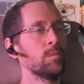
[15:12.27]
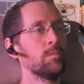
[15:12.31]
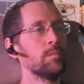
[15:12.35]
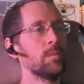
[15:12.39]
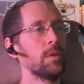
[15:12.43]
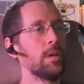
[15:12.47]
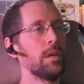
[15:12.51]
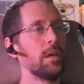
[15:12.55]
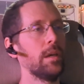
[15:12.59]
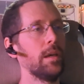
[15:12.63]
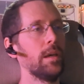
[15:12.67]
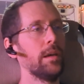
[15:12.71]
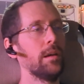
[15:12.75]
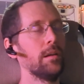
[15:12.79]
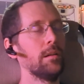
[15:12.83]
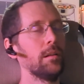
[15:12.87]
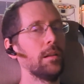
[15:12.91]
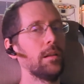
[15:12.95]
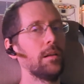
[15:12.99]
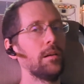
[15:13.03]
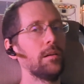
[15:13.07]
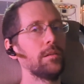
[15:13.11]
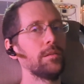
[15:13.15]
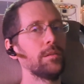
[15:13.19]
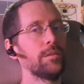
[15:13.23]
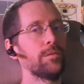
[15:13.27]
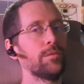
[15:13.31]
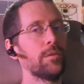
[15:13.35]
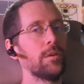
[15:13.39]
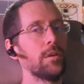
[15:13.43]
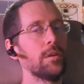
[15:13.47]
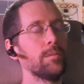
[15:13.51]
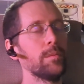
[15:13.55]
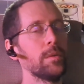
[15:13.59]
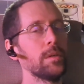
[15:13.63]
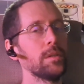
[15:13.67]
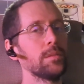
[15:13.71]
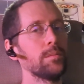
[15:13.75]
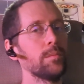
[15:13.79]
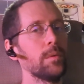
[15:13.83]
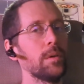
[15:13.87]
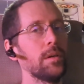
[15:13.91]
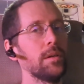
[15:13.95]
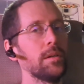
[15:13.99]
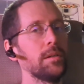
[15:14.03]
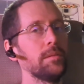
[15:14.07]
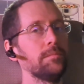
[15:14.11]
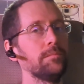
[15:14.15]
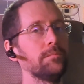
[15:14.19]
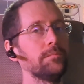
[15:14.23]
my ALL in the front of my
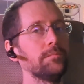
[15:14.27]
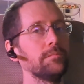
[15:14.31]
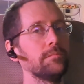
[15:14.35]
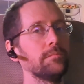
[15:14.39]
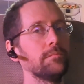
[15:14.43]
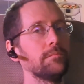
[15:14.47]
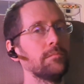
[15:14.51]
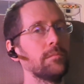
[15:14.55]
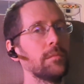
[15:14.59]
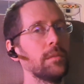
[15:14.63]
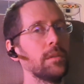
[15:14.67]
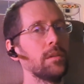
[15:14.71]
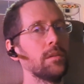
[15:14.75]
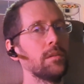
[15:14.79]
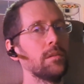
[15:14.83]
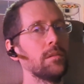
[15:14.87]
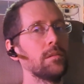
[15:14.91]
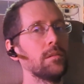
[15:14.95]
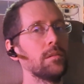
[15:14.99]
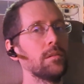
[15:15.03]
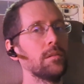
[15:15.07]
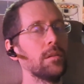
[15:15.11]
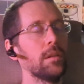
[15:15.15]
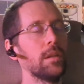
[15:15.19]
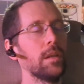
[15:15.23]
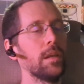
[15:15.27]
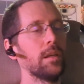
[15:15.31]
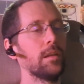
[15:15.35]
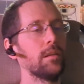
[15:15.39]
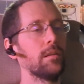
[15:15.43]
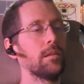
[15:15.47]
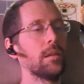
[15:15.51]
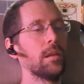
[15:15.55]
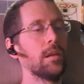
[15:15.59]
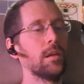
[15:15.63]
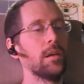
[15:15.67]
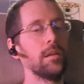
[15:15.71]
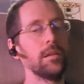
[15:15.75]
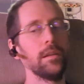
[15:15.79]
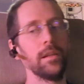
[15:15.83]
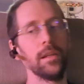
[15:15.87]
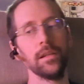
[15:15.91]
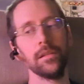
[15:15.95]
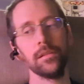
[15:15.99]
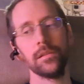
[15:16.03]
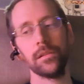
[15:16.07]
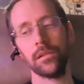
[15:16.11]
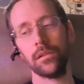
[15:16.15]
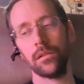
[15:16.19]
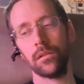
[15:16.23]
spine. Like the
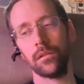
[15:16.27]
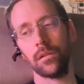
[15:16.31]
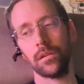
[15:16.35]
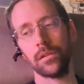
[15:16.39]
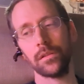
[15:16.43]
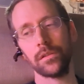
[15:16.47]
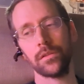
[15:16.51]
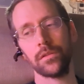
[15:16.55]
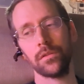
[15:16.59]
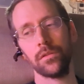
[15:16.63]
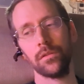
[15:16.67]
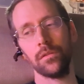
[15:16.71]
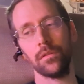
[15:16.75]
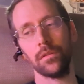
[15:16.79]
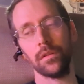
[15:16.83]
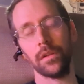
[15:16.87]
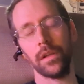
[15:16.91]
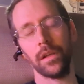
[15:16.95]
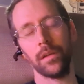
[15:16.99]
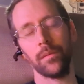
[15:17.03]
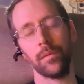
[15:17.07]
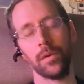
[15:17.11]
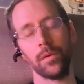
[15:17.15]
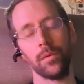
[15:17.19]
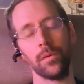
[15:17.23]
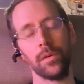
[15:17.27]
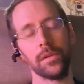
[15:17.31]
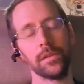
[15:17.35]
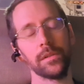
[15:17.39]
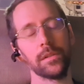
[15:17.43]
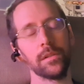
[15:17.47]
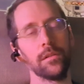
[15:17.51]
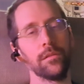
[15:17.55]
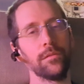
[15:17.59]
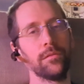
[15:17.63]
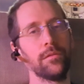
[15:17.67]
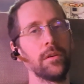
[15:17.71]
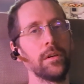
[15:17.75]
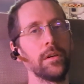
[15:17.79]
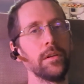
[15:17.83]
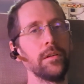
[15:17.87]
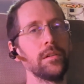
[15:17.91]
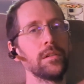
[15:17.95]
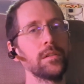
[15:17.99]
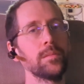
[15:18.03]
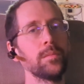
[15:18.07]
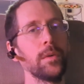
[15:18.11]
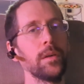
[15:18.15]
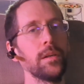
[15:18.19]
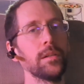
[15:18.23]
anterior longitudinal ligament runs in the front of your
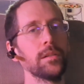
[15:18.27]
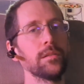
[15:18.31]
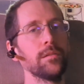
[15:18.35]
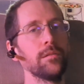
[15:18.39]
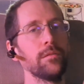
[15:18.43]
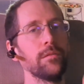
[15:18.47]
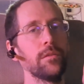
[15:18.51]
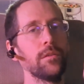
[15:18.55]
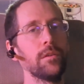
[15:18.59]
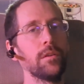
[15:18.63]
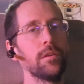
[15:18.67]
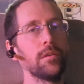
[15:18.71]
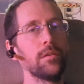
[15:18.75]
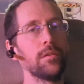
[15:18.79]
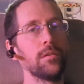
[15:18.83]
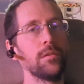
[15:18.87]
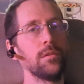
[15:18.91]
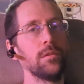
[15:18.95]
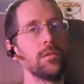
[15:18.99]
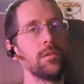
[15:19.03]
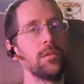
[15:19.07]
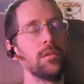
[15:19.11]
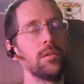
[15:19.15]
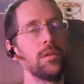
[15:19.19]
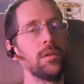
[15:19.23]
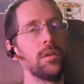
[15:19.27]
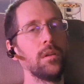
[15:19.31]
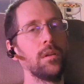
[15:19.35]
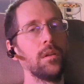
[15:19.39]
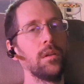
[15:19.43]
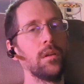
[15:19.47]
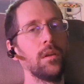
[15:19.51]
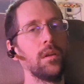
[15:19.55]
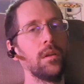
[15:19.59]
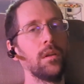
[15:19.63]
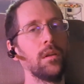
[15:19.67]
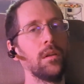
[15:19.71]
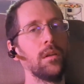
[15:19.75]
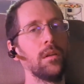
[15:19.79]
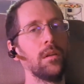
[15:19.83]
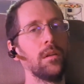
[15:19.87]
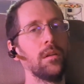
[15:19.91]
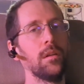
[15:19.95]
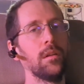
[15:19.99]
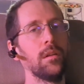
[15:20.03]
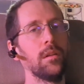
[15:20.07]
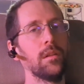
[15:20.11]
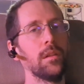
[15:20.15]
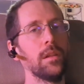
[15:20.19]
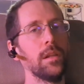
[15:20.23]
spine. It's a vertical
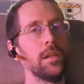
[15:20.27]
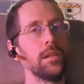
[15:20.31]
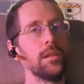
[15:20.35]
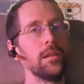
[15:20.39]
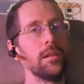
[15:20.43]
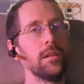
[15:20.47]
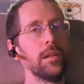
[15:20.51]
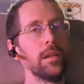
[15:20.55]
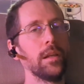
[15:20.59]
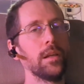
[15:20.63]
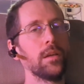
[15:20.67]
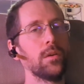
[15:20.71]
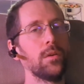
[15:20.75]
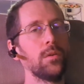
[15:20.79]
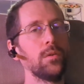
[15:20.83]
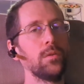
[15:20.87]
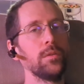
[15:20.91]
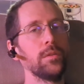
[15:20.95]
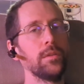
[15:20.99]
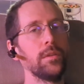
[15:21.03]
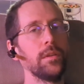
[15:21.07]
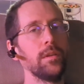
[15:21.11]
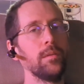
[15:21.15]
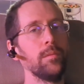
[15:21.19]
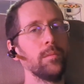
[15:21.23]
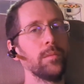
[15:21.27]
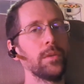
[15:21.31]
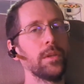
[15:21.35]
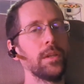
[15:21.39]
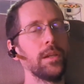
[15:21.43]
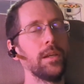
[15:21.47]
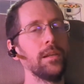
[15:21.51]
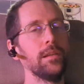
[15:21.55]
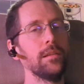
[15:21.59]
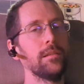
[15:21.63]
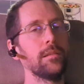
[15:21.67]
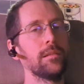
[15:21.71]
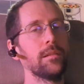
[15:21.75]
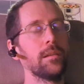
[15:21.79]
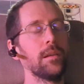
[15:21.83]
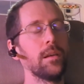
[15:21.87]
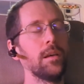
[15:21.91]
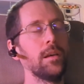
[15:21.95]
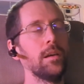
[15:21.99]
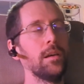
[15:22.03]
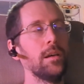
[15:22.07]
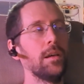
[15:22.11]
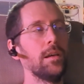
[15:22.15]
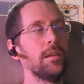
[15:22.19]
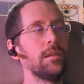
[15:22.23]
thing that like holds it in place,
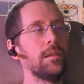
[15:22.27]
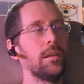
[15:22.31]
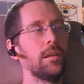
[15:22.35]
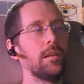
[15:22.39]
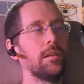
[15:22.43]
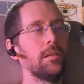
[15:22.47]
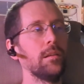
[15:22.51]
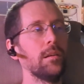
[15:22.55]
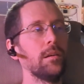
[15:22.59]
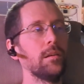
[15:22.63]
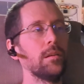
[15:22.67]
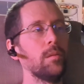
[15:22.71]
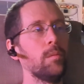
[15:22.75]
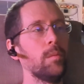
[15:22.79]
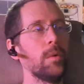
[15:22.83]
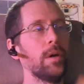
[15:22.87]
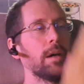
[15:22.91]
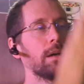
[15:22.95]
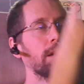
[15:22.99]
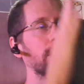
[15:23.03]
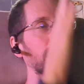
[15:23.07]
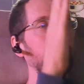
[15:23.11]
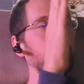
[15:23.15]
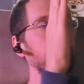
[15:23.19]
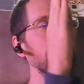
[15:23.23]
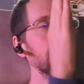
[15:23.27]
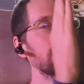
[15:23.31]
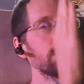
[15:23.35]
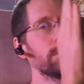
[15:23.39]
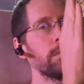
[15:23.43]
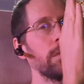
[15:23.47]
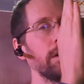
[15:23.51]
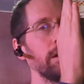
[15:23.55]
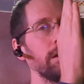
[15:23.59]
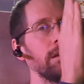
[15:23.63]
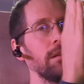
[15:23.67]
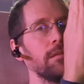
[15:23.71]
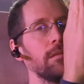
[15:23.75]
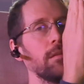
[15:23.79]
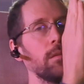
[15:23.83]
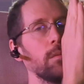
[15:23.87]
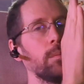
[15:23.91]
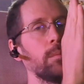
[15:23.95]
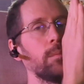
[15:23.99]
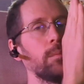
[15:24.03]
and then on the back of your spine you have